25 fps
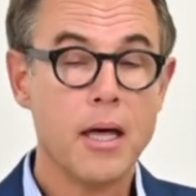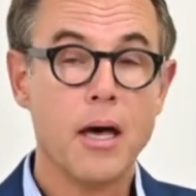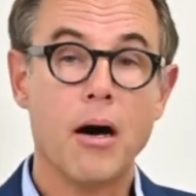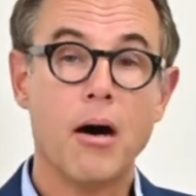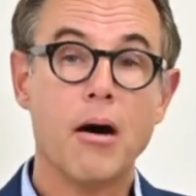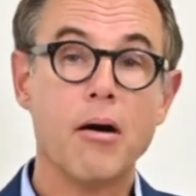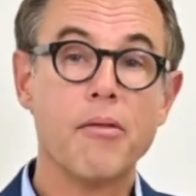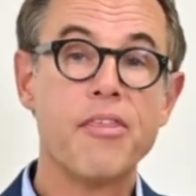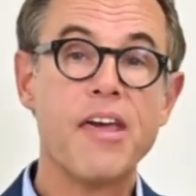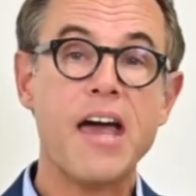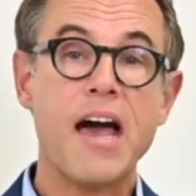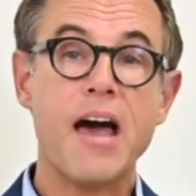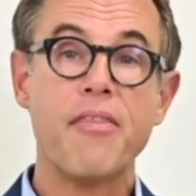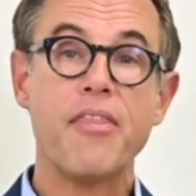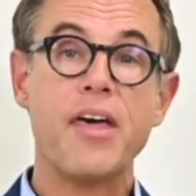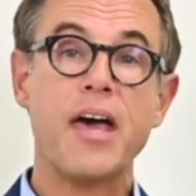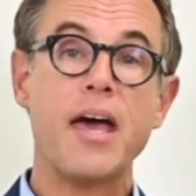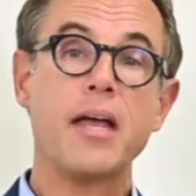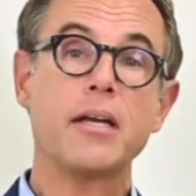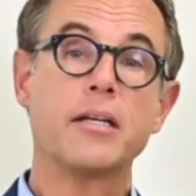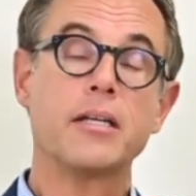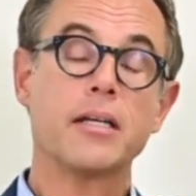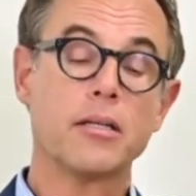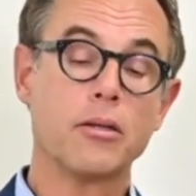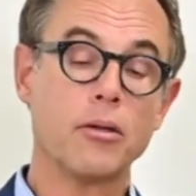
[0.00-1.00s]
On the other
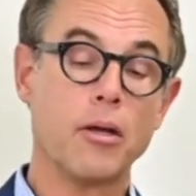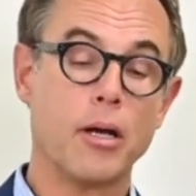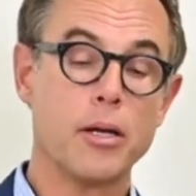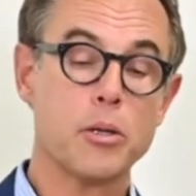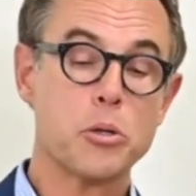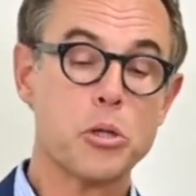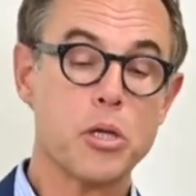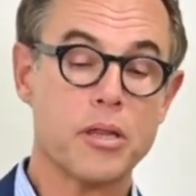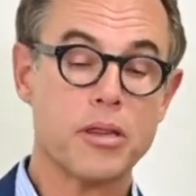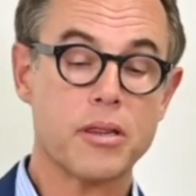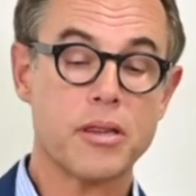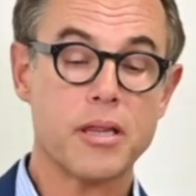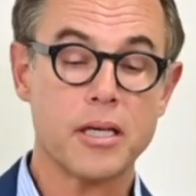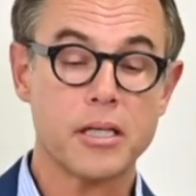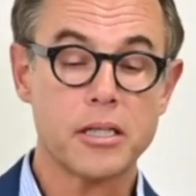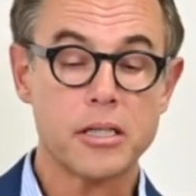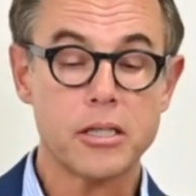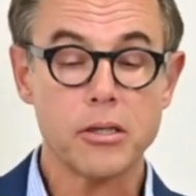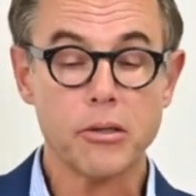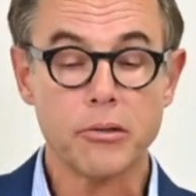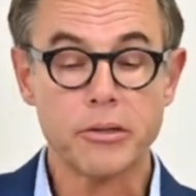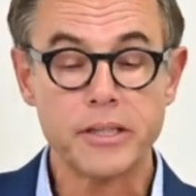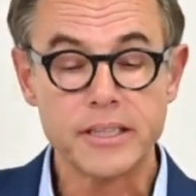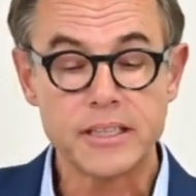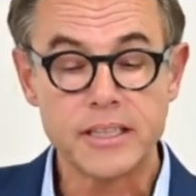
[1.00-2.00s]
hand, technology
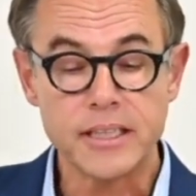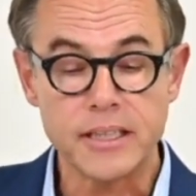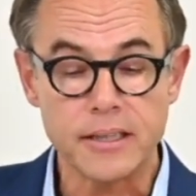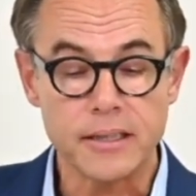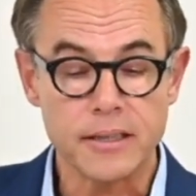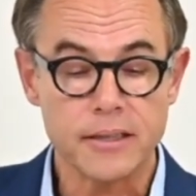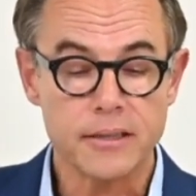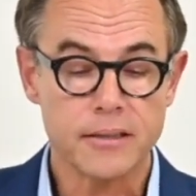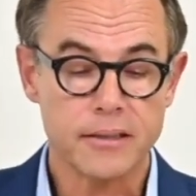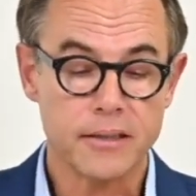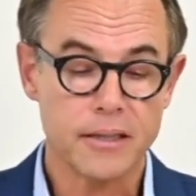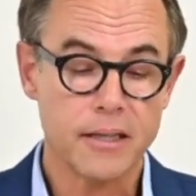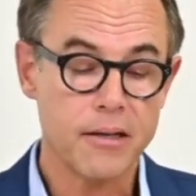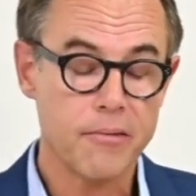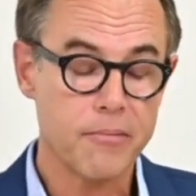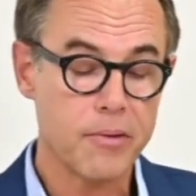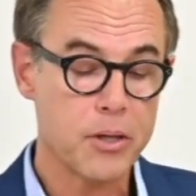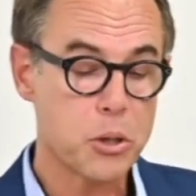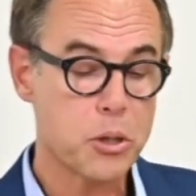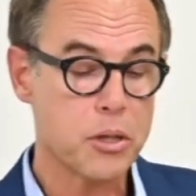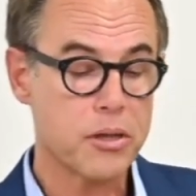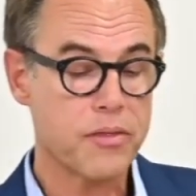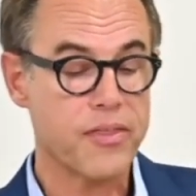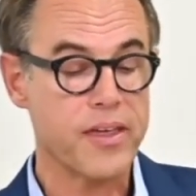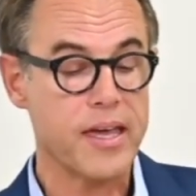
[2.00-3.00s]
security,
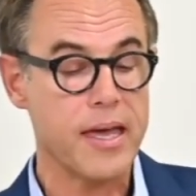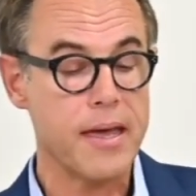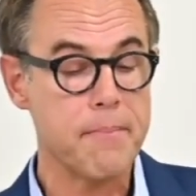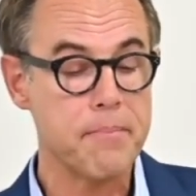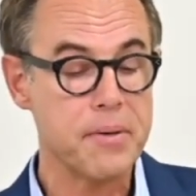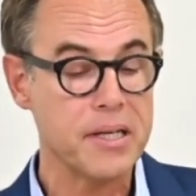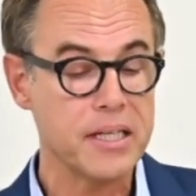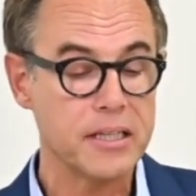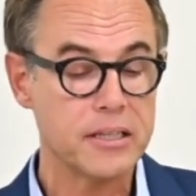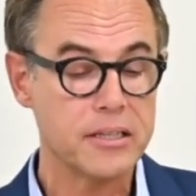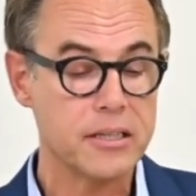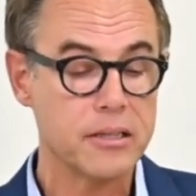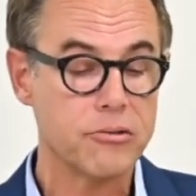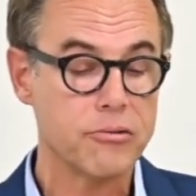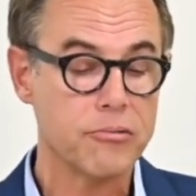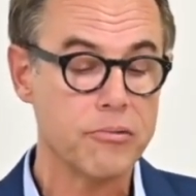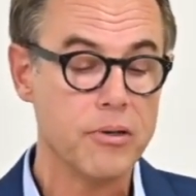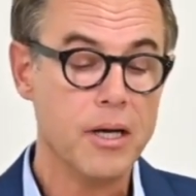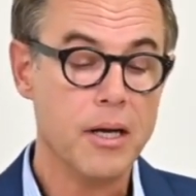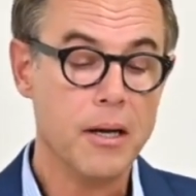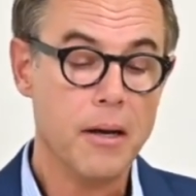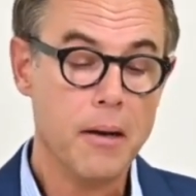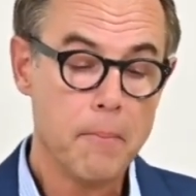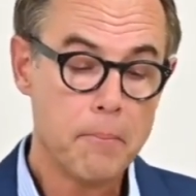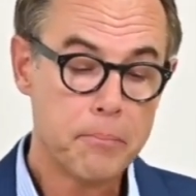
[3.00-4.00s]
which is the ability to
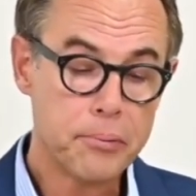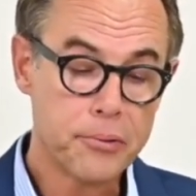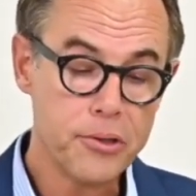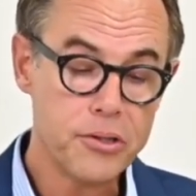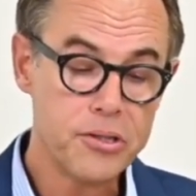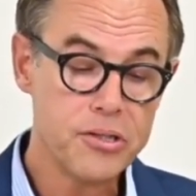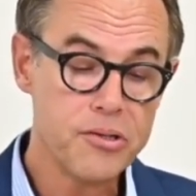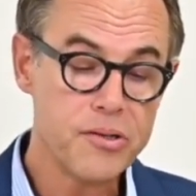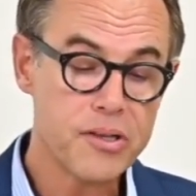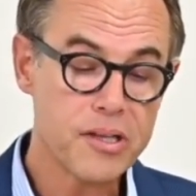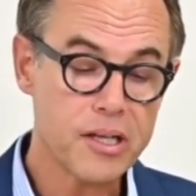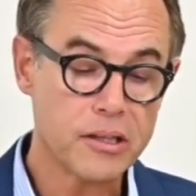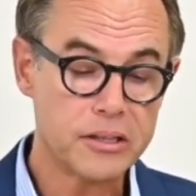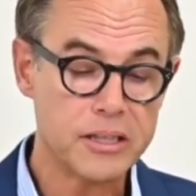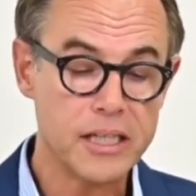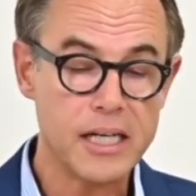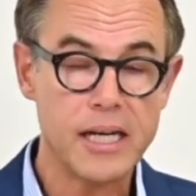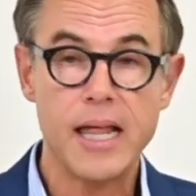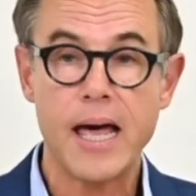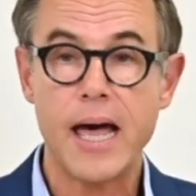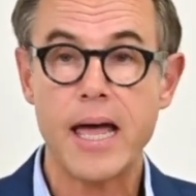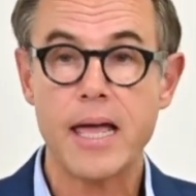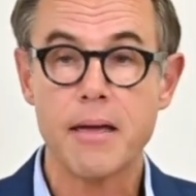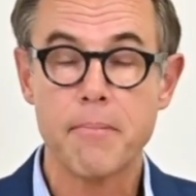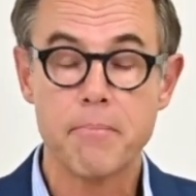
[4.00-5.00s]
produce a
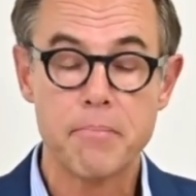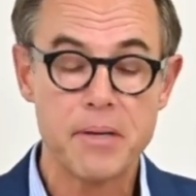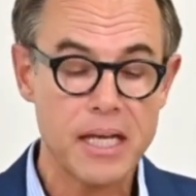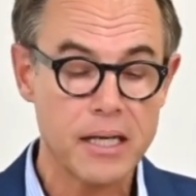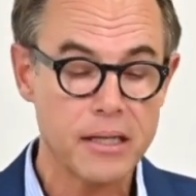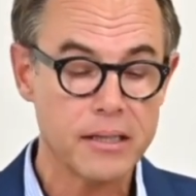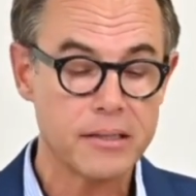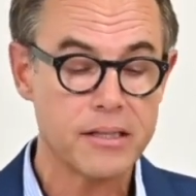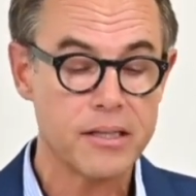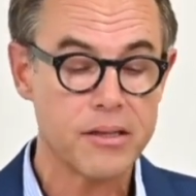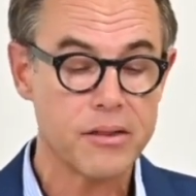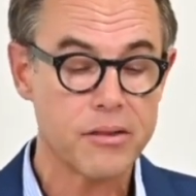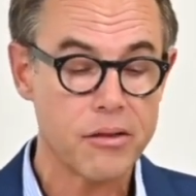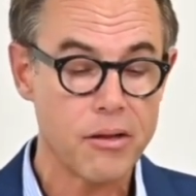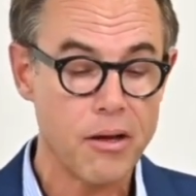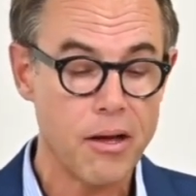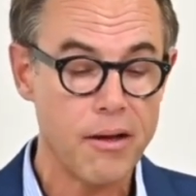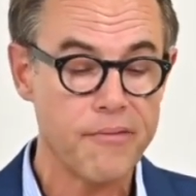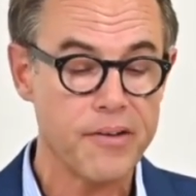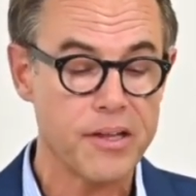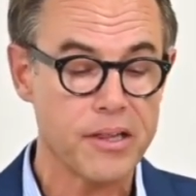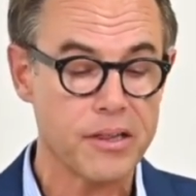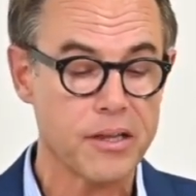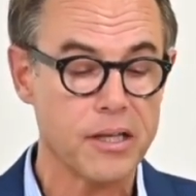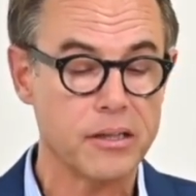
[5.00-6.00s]
reliability
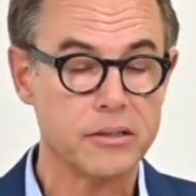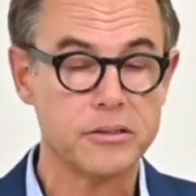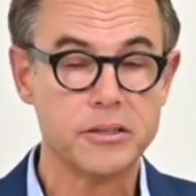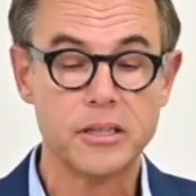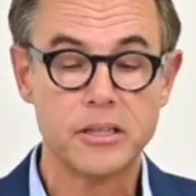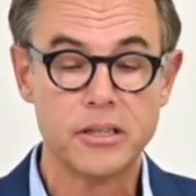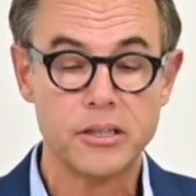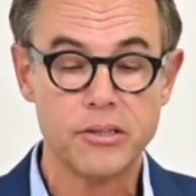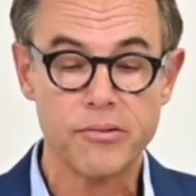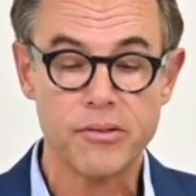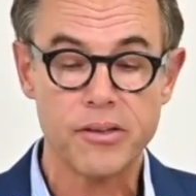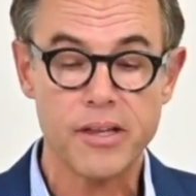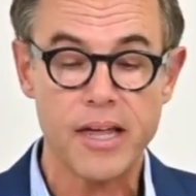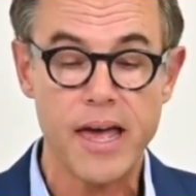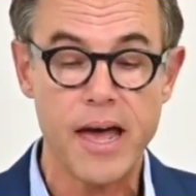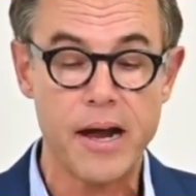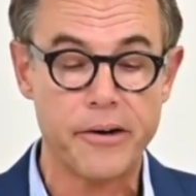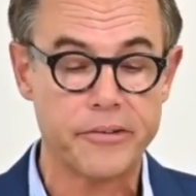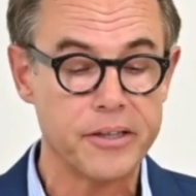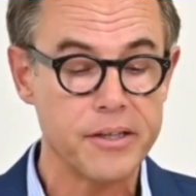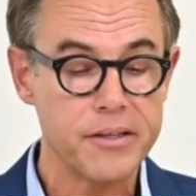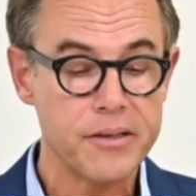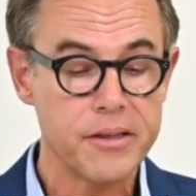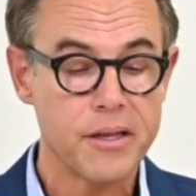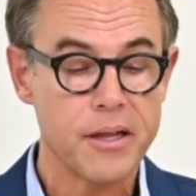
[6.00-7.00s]
service and reduce
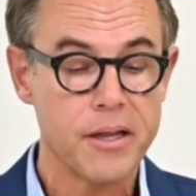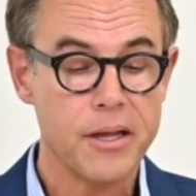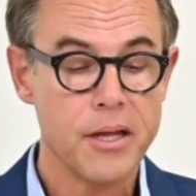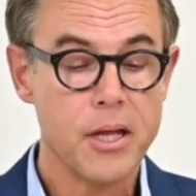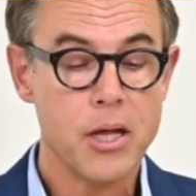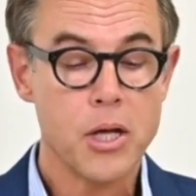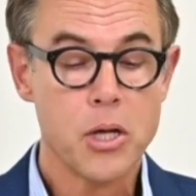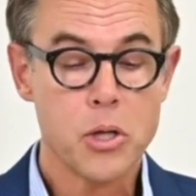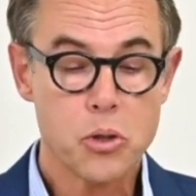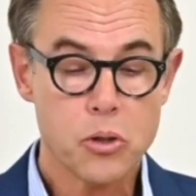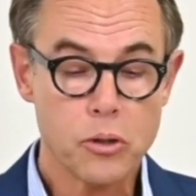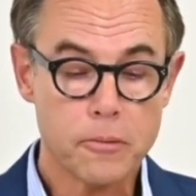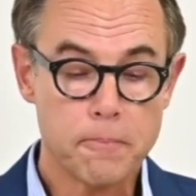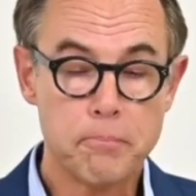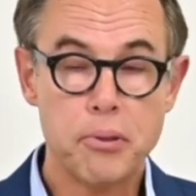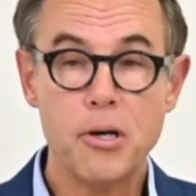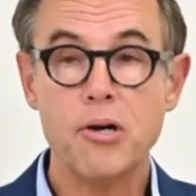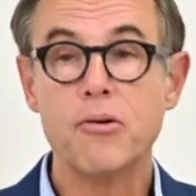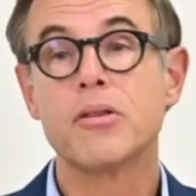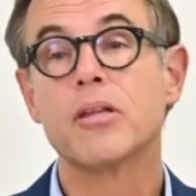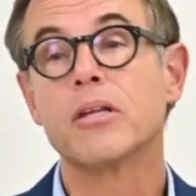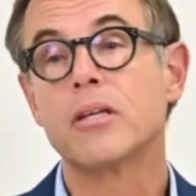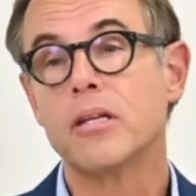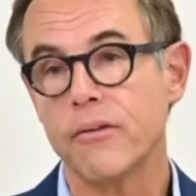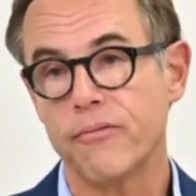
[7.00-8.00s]
errors, should
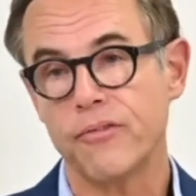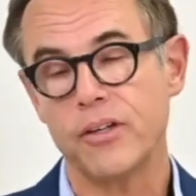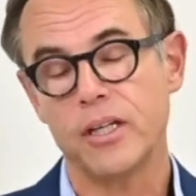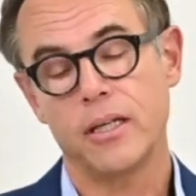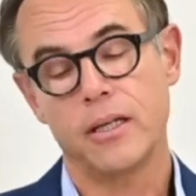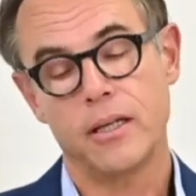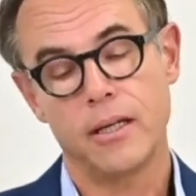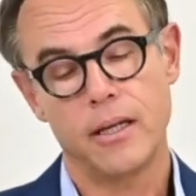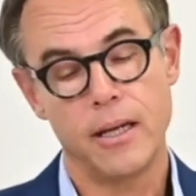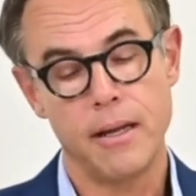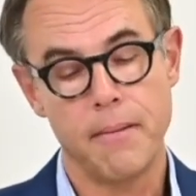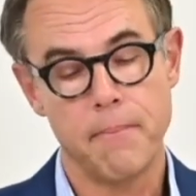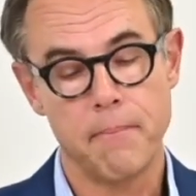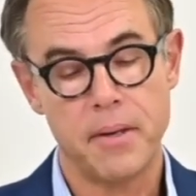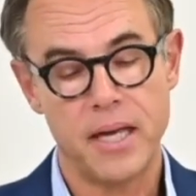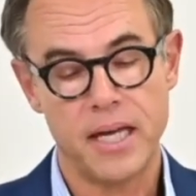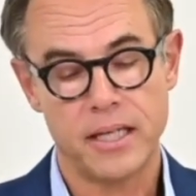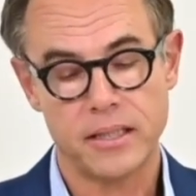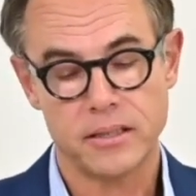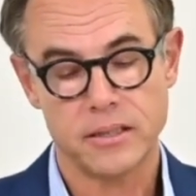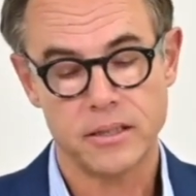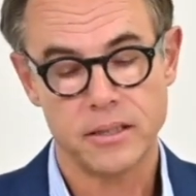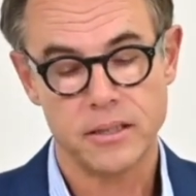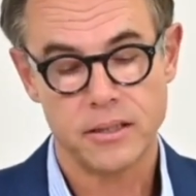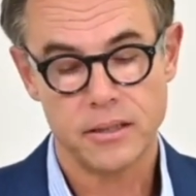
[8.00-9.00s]
positively
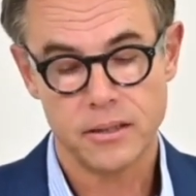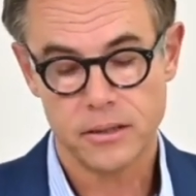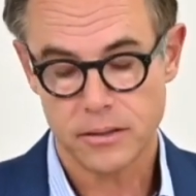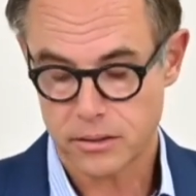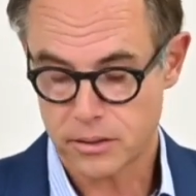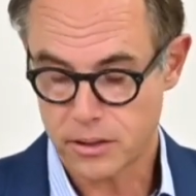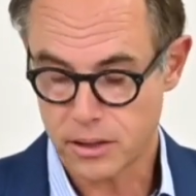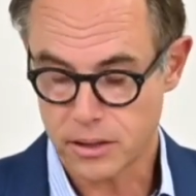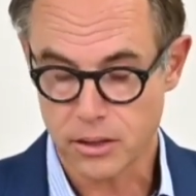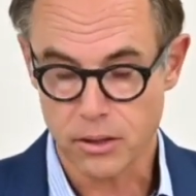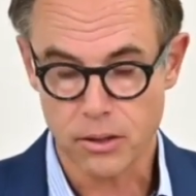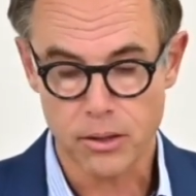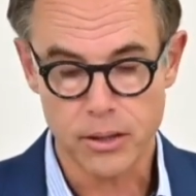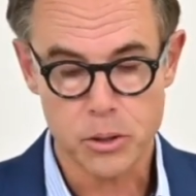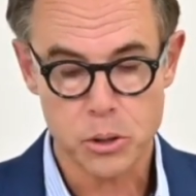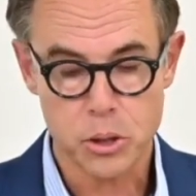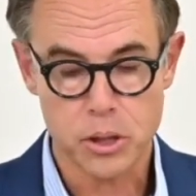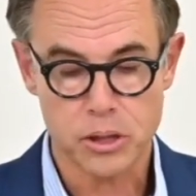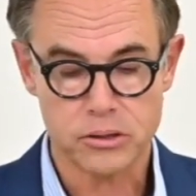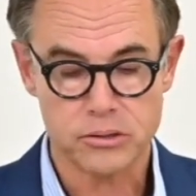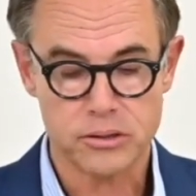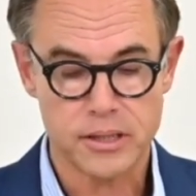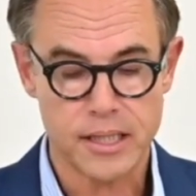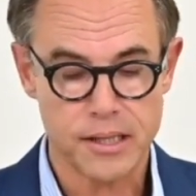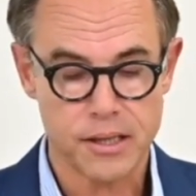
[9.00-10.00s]
impact technology
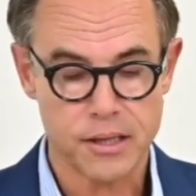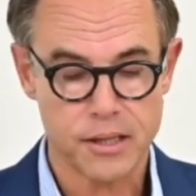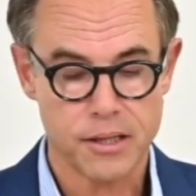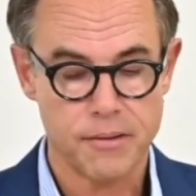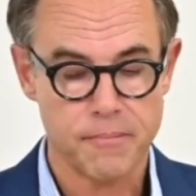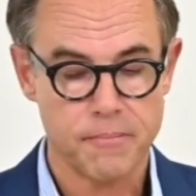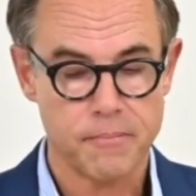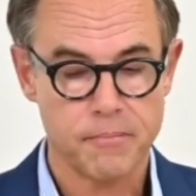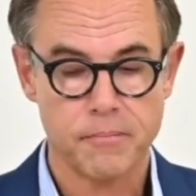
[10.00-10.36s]
trust.